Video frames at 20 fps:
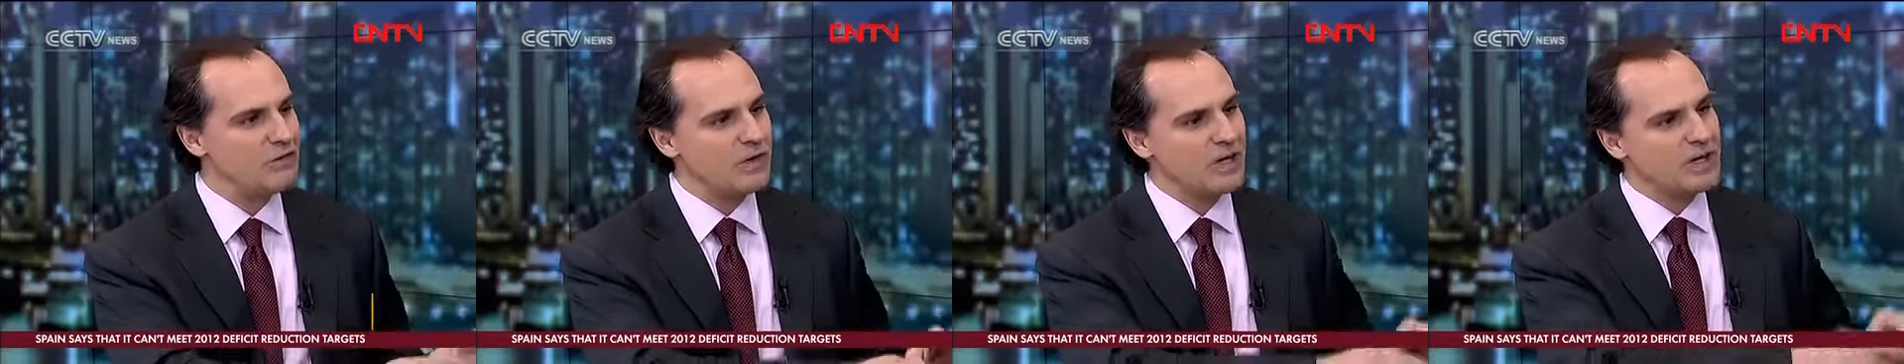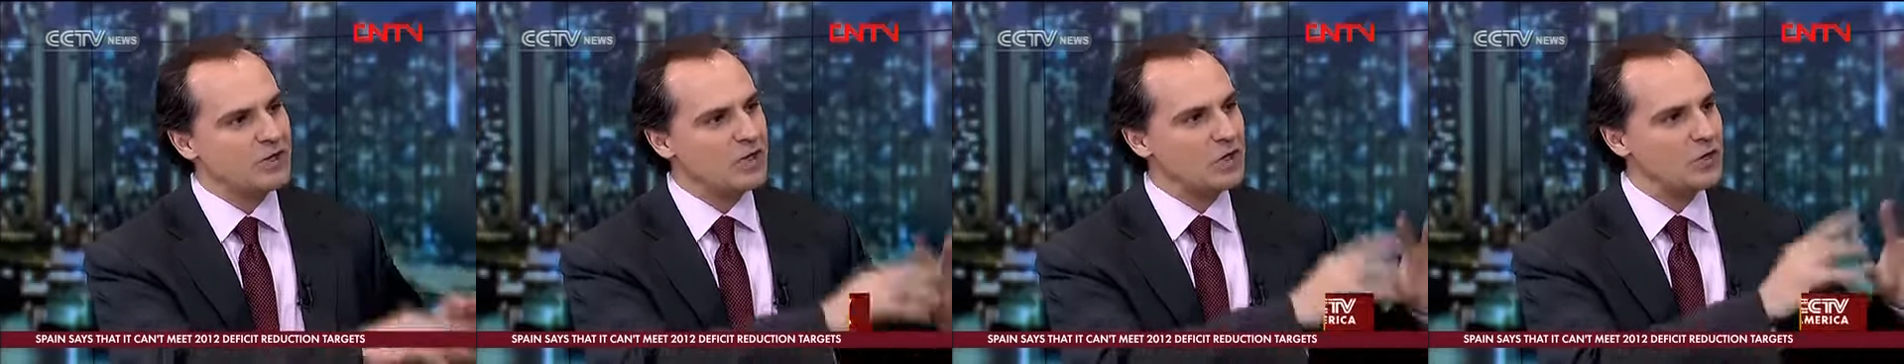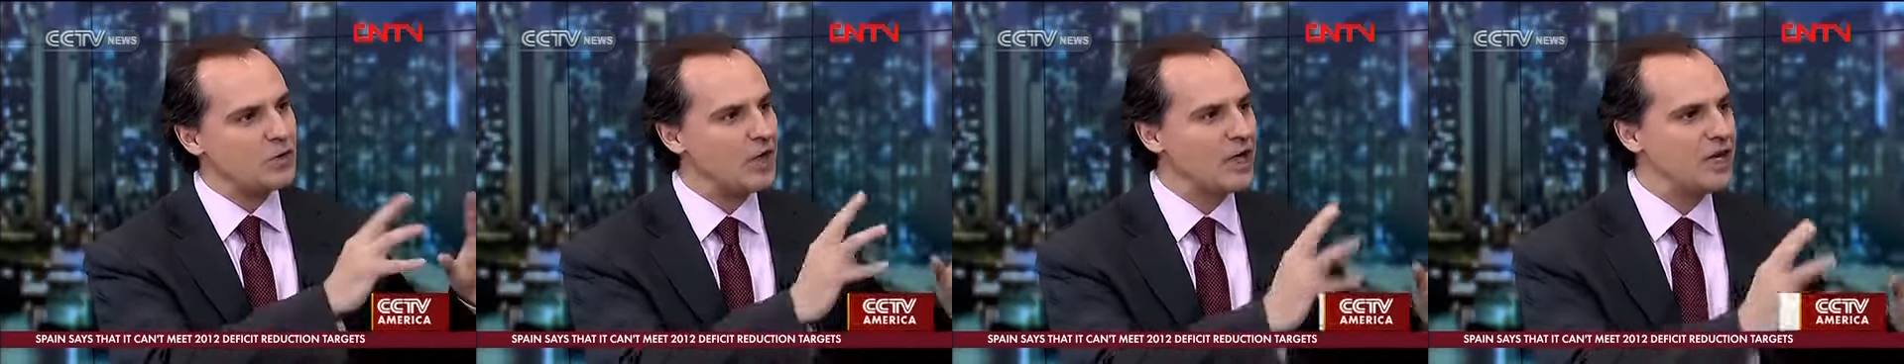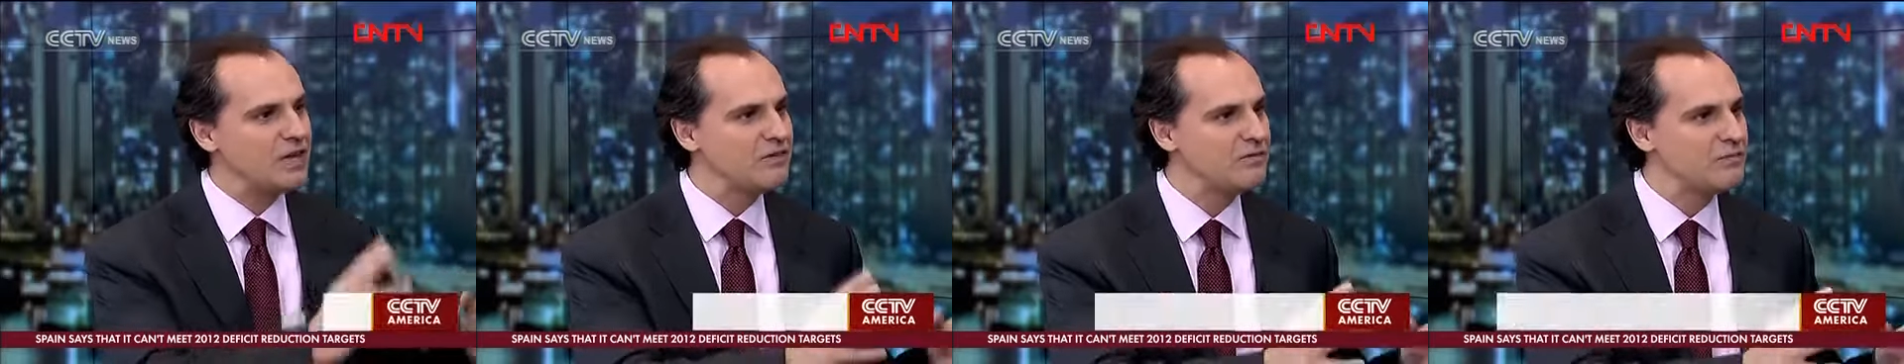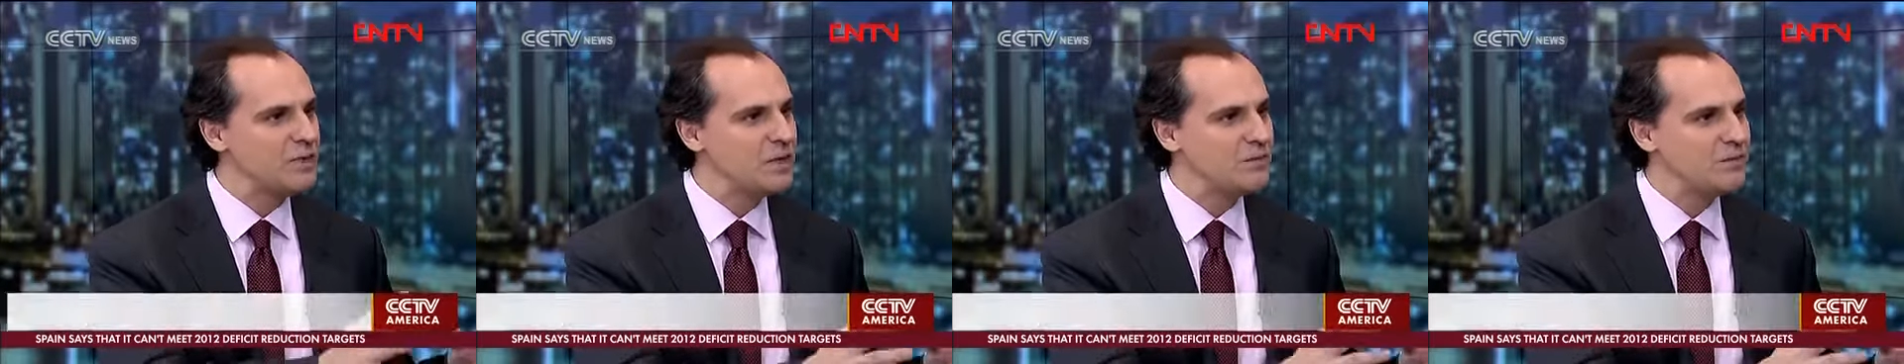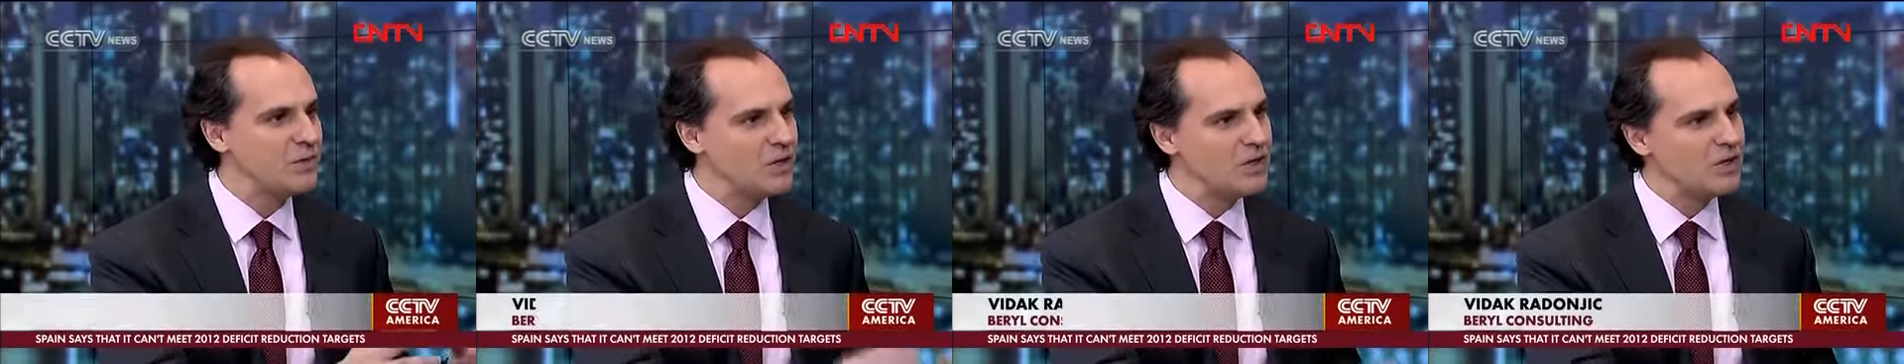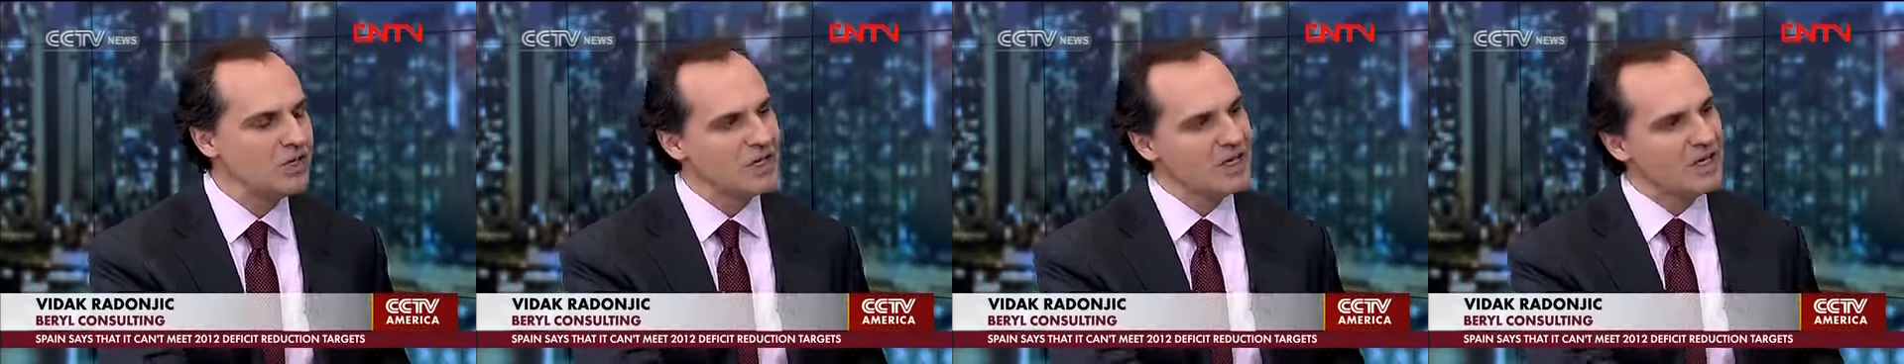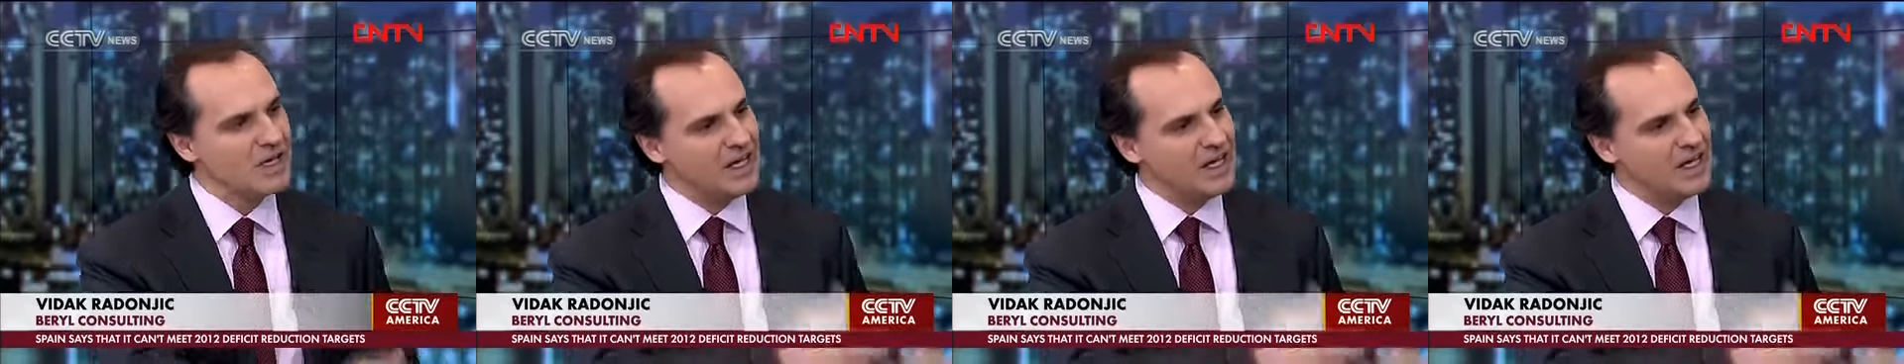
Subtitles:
very creative people,